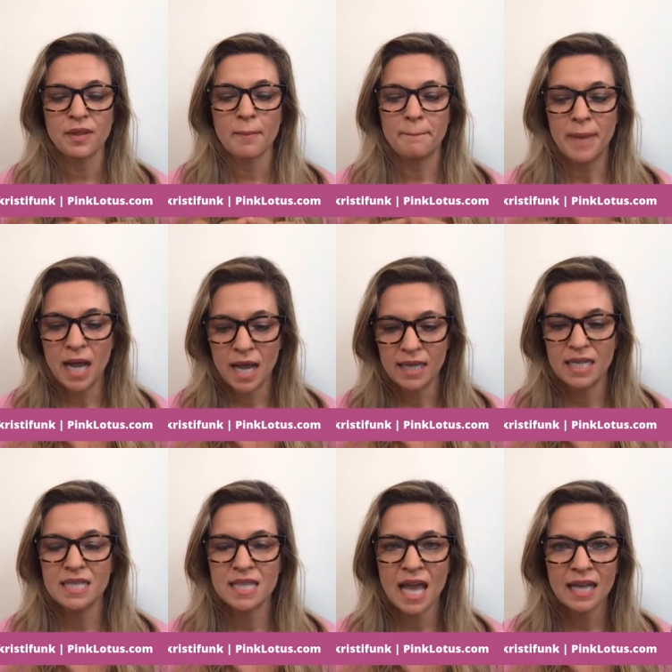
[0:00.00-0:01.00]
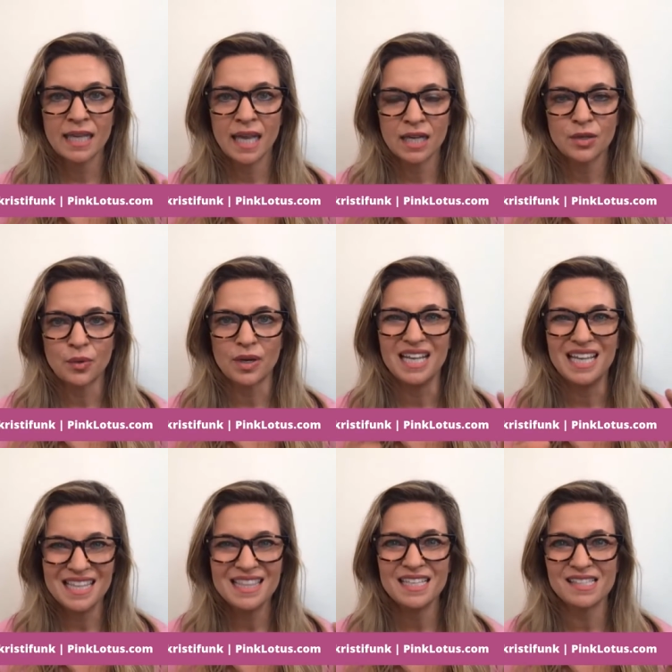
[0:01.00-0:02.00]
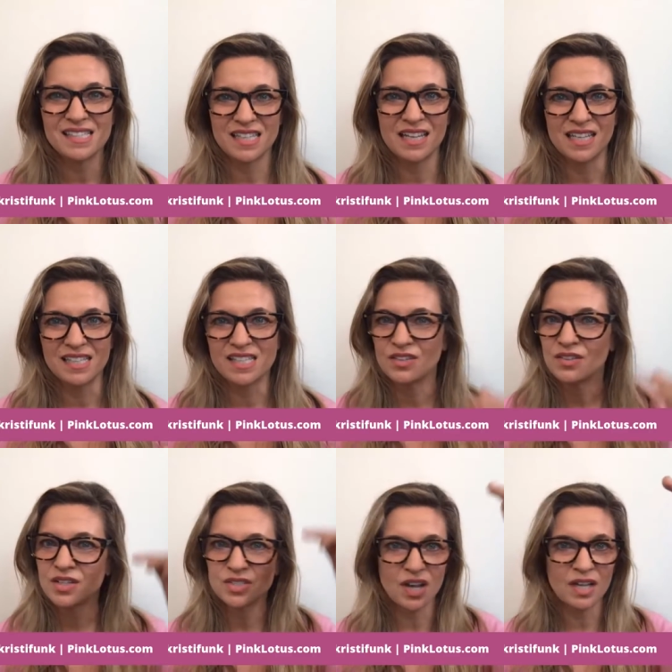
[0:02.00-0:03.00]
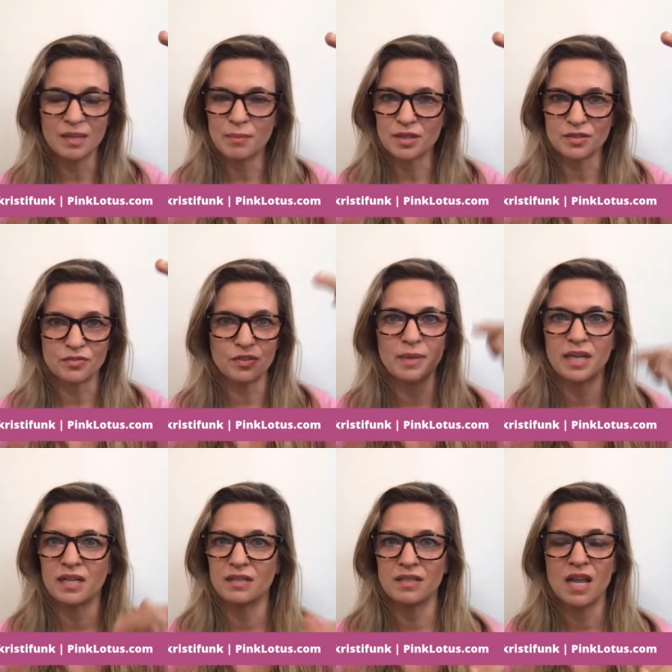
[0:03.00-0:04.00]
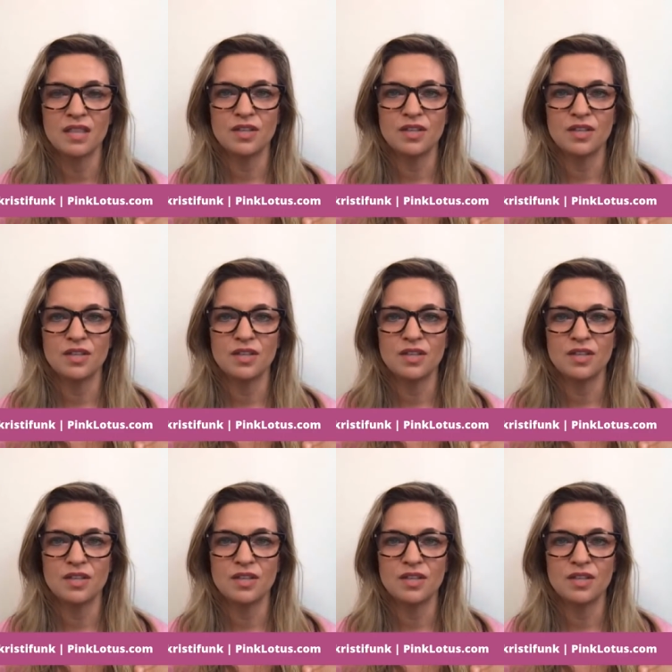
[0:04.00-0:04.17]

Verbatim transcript: But in that category, in these studies, they're not talking about the fermented,